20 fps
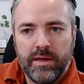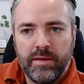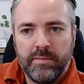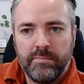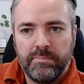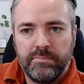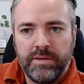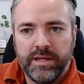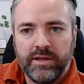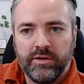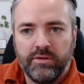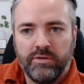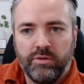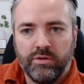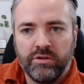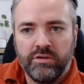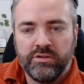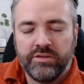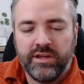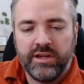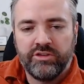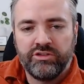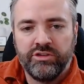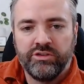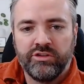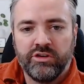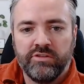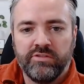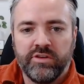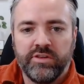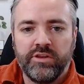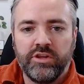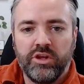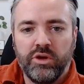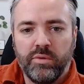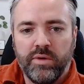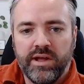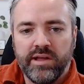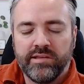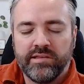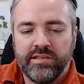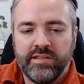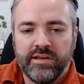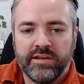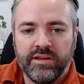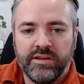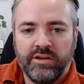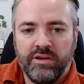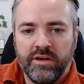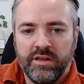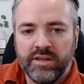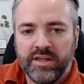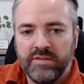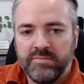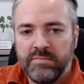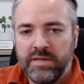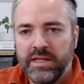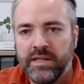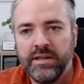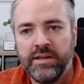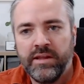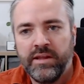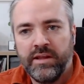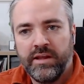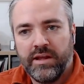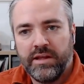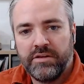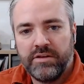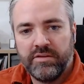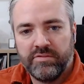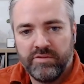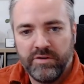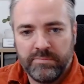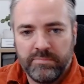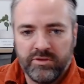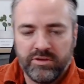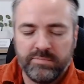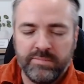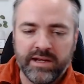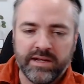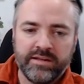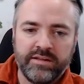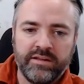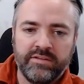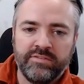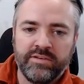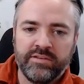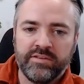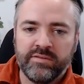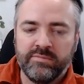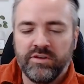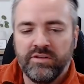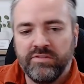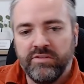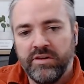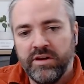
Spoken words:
bigger organizations over in the US that can kind of give me a different perspective and some different